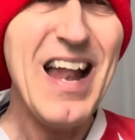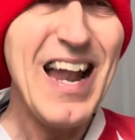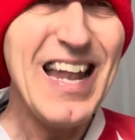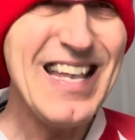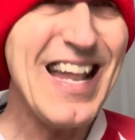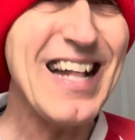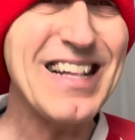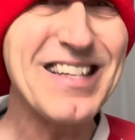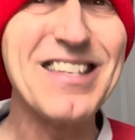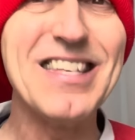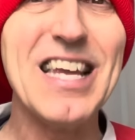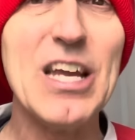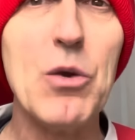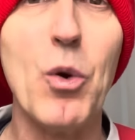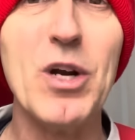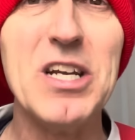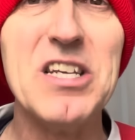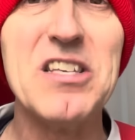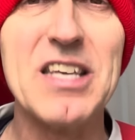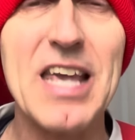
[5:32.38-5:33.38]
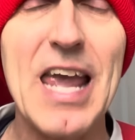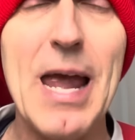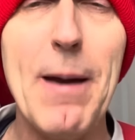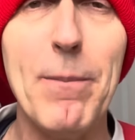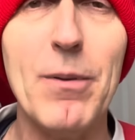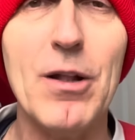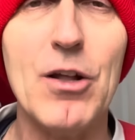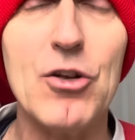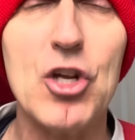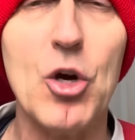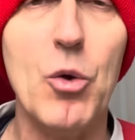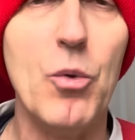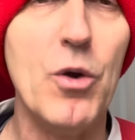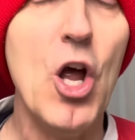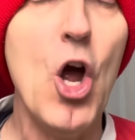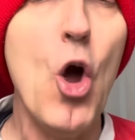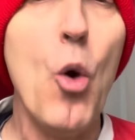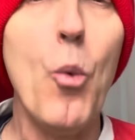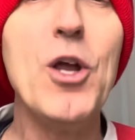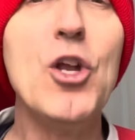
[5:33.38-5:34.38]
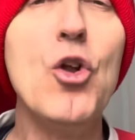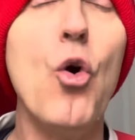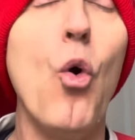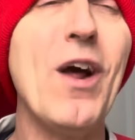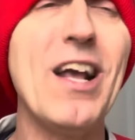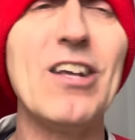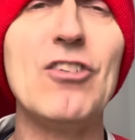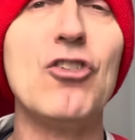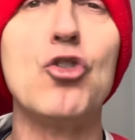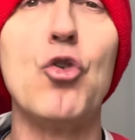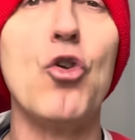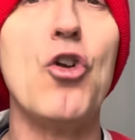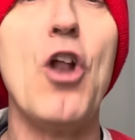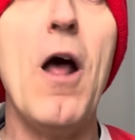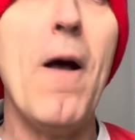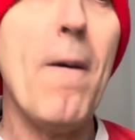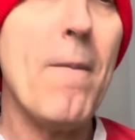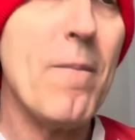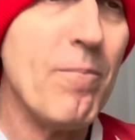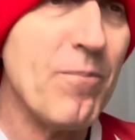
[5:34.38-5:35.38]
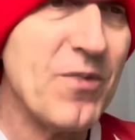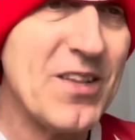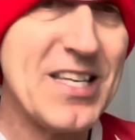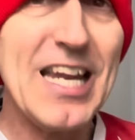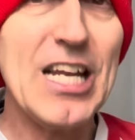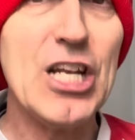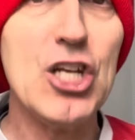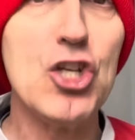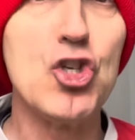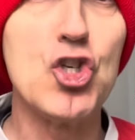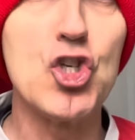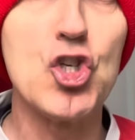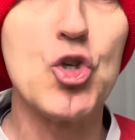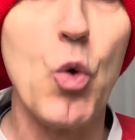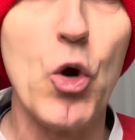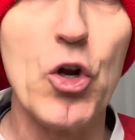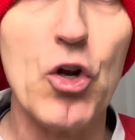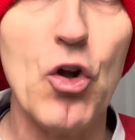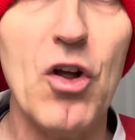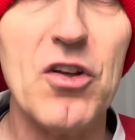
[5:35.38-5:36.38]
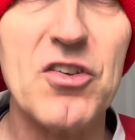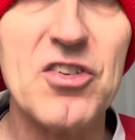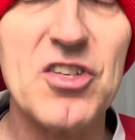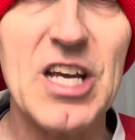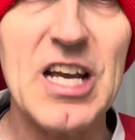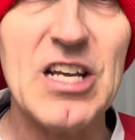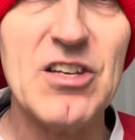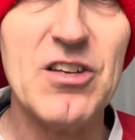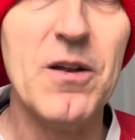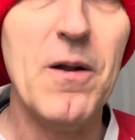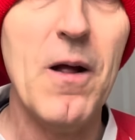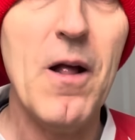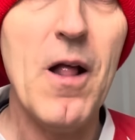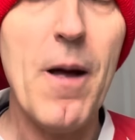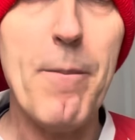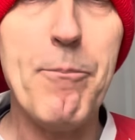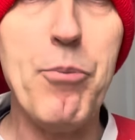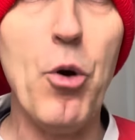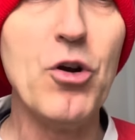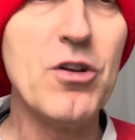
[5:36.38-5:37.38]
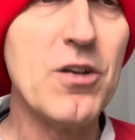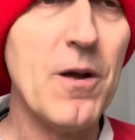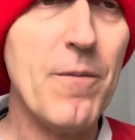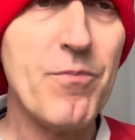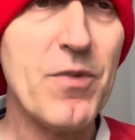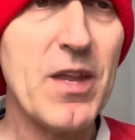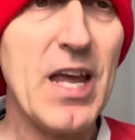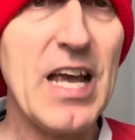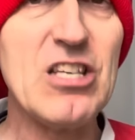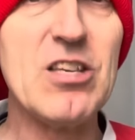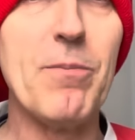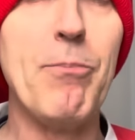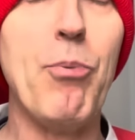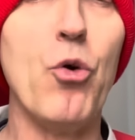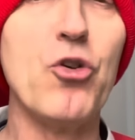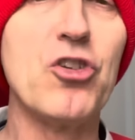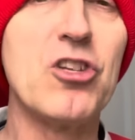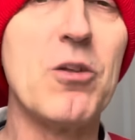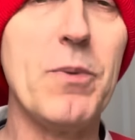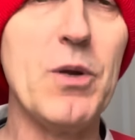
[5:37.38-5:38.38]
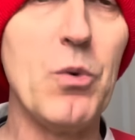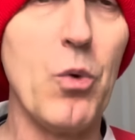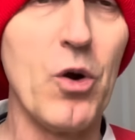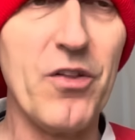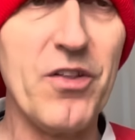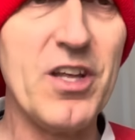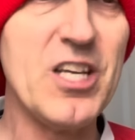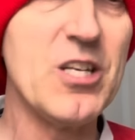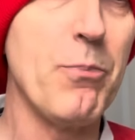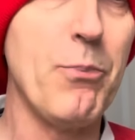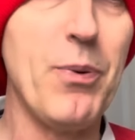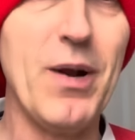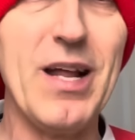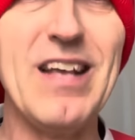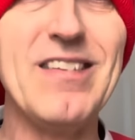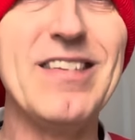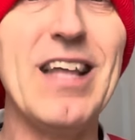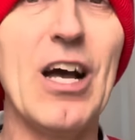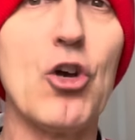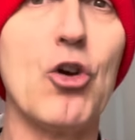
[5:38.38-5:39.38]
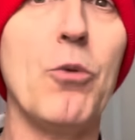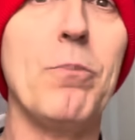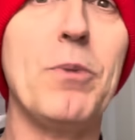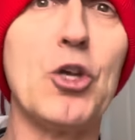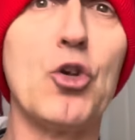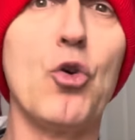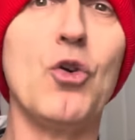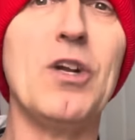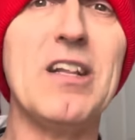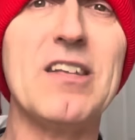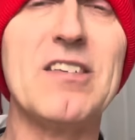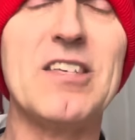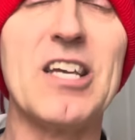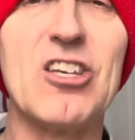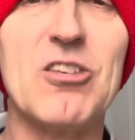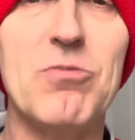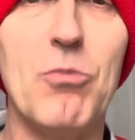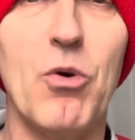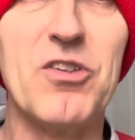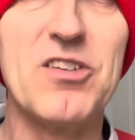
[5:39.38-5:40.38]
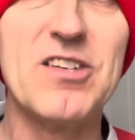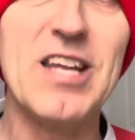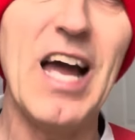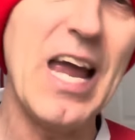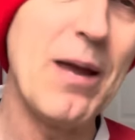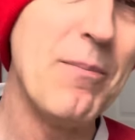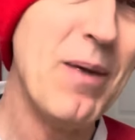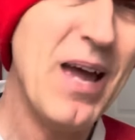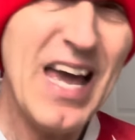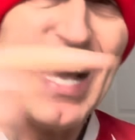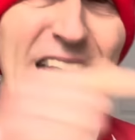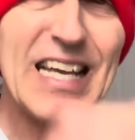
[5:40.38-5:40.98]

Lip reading: Let's see what he's capable of doing. We know he hasn't done diddly squat all season, but he's supposed to be one of these players that could be good in 6 months' time.